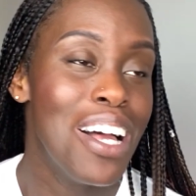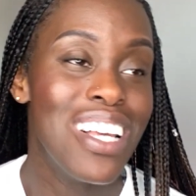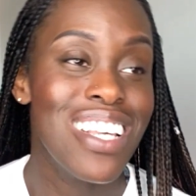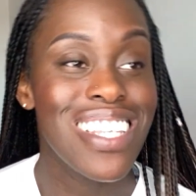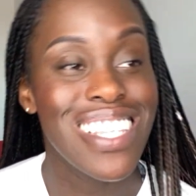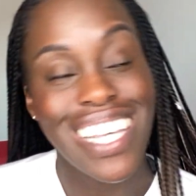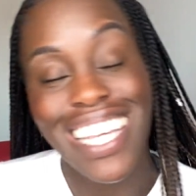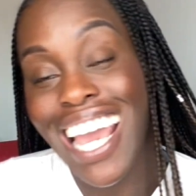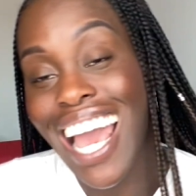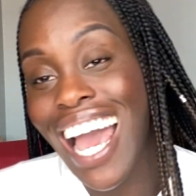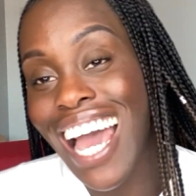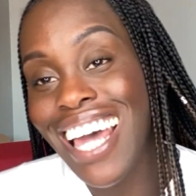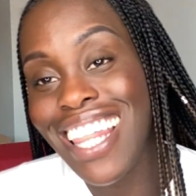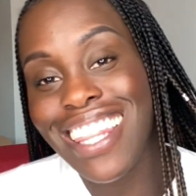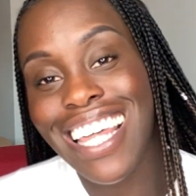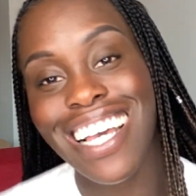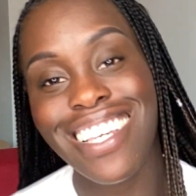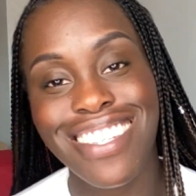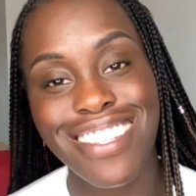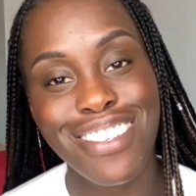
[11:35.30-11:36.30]
So yeah,
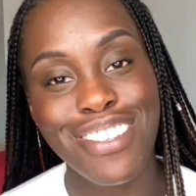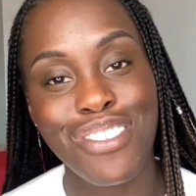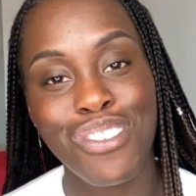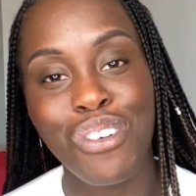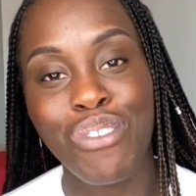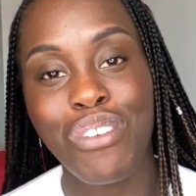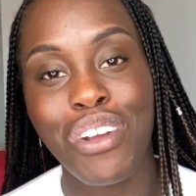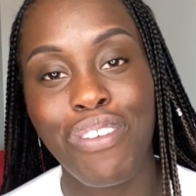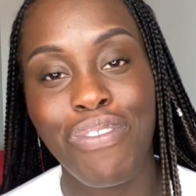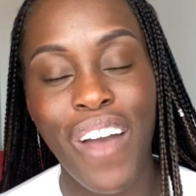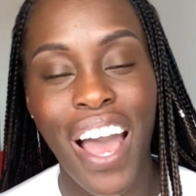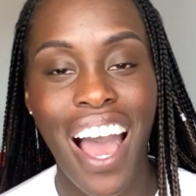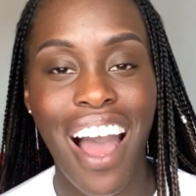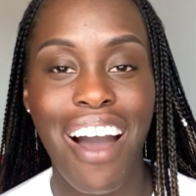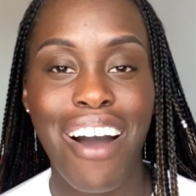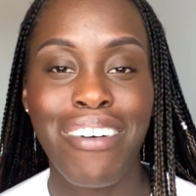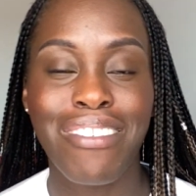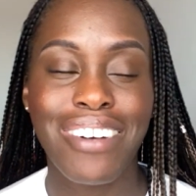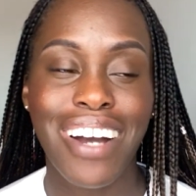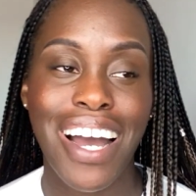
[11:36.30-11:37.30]
that's the story of
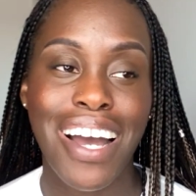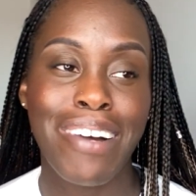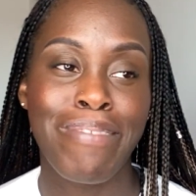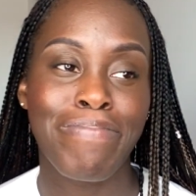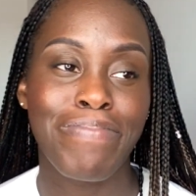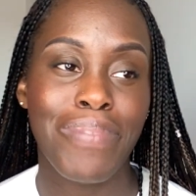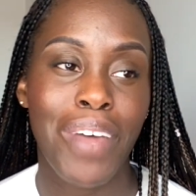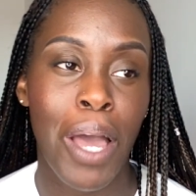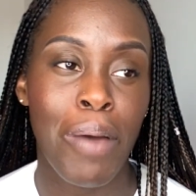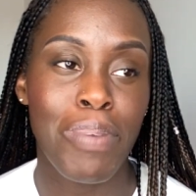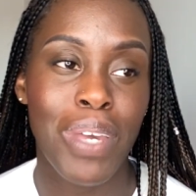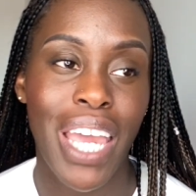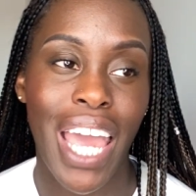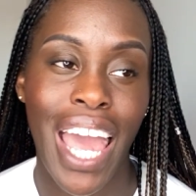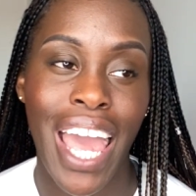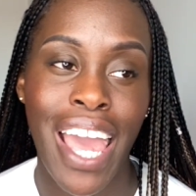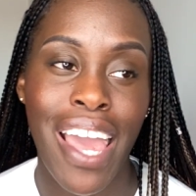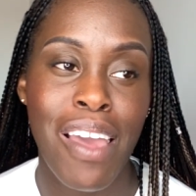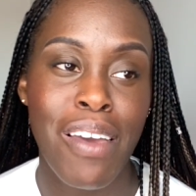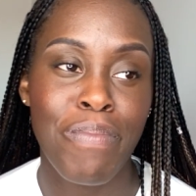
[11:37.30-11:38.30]
how I
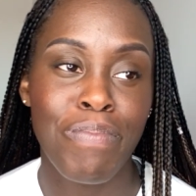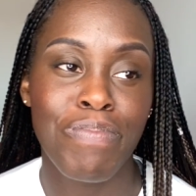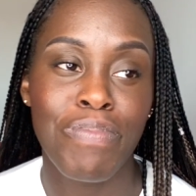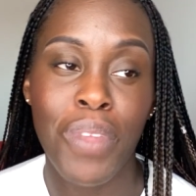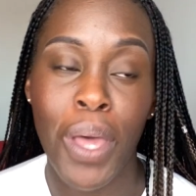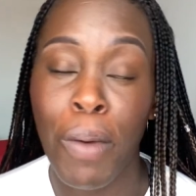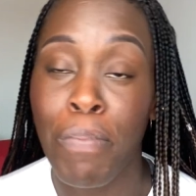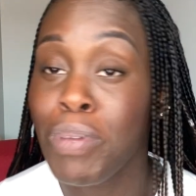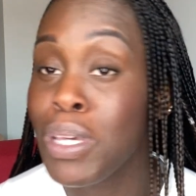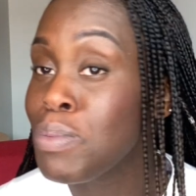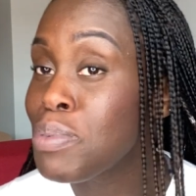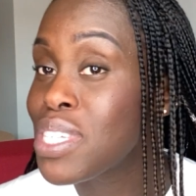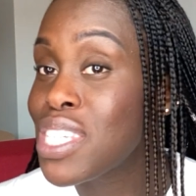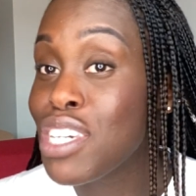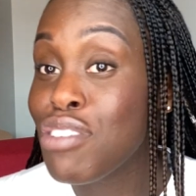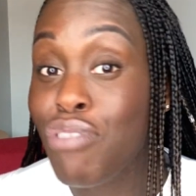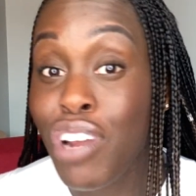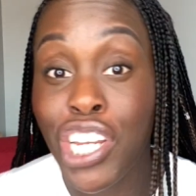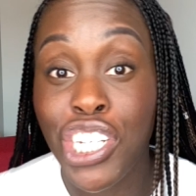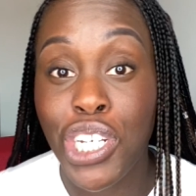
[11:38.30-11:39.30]
became a
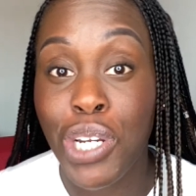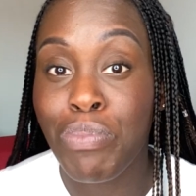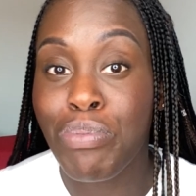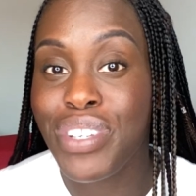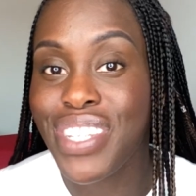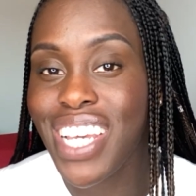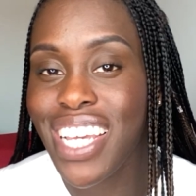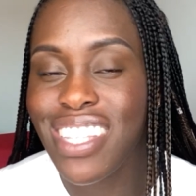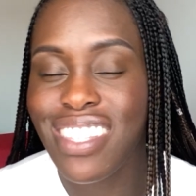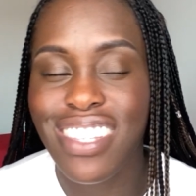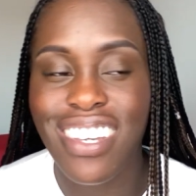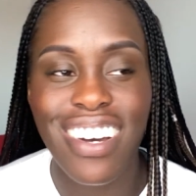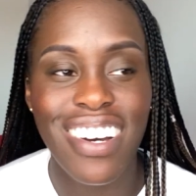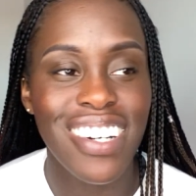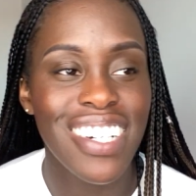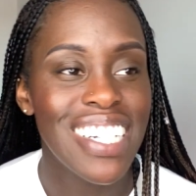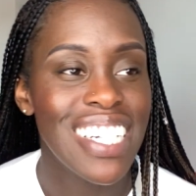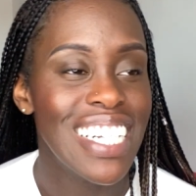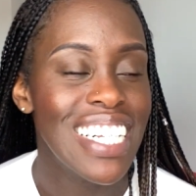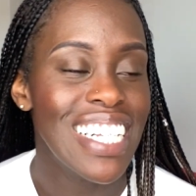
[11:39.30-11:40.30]
BBC radio presenter.